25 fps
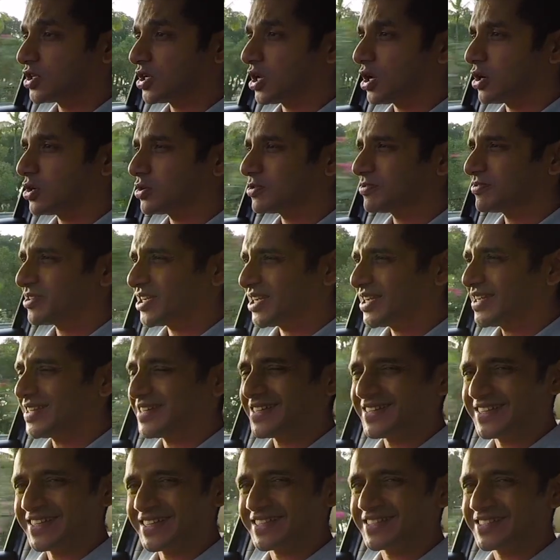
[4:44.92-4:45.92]
out,
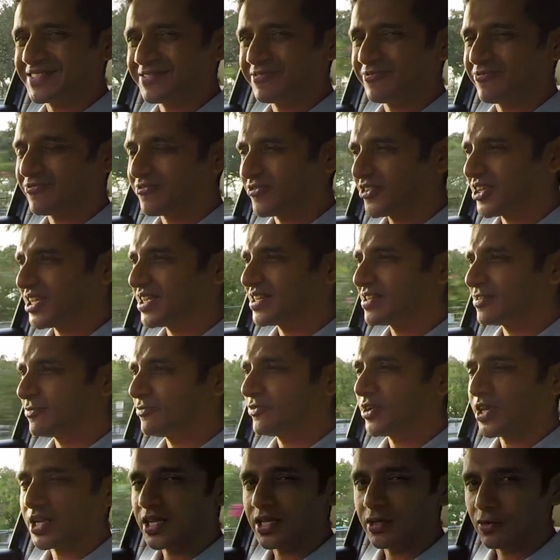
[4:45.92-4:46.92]
it doesn't feel
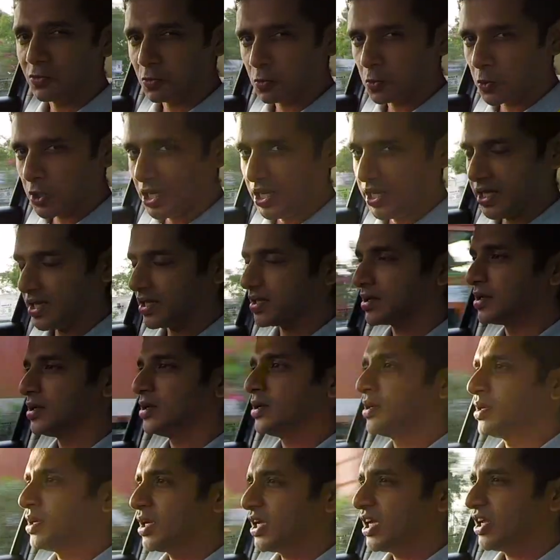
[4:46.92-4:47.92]
very willing.
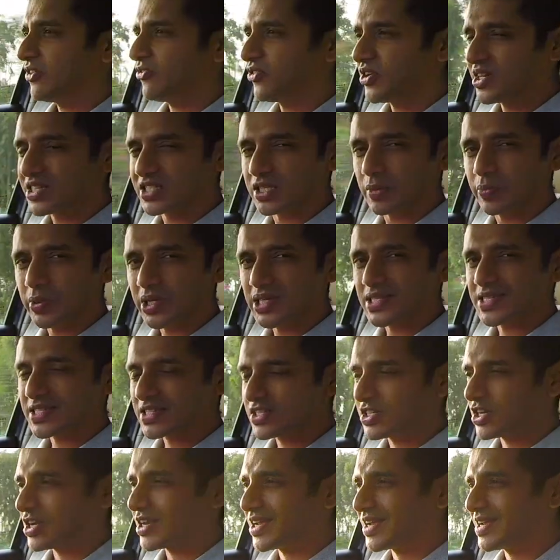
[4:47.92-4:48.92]
It feels a bit
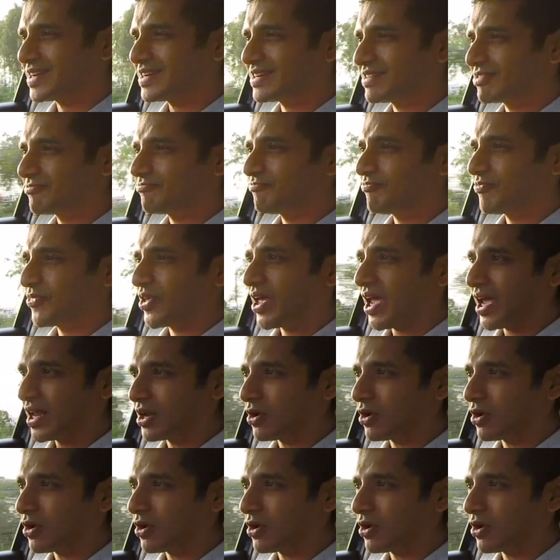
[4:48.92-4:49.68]
strained, and